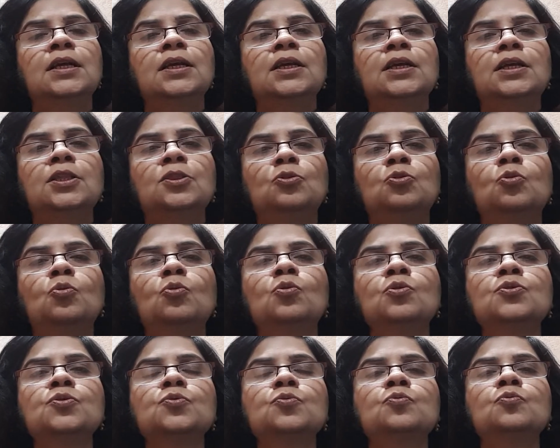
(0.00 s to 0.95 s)
in
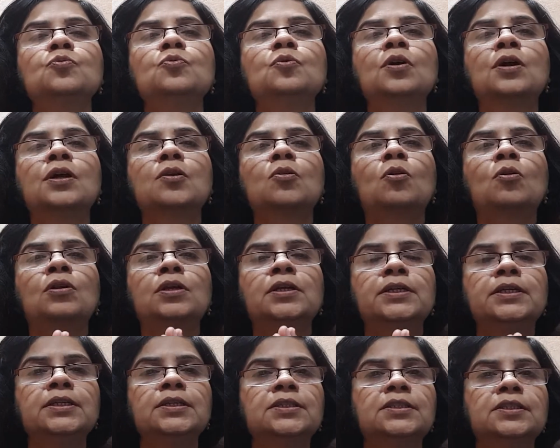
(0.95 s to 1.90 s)
those who are
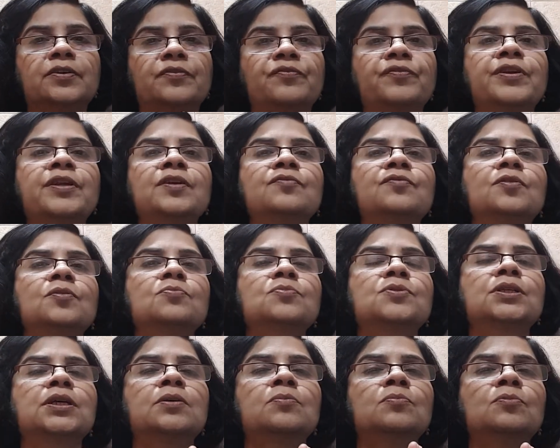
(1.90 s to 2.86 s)
already suffering from
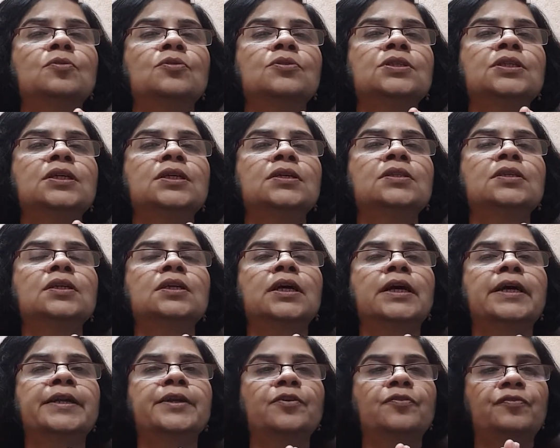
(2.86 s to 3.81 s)
some or the other
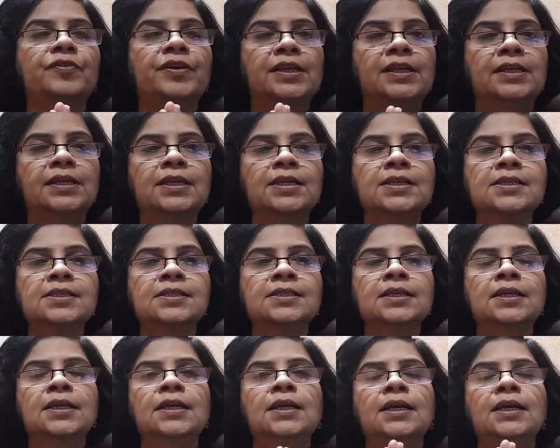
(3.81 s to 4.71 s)
kind of illness,